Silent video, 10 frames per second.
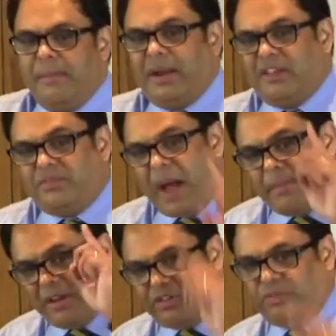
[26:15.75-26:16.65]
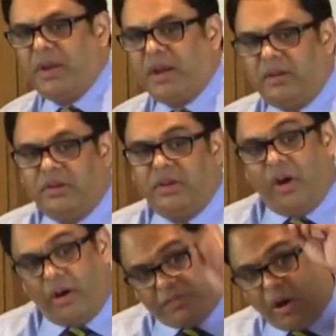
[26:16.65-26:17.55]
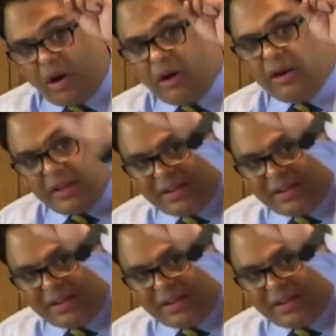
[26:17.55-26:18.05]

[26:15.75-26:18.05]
but it's by my Spirit of God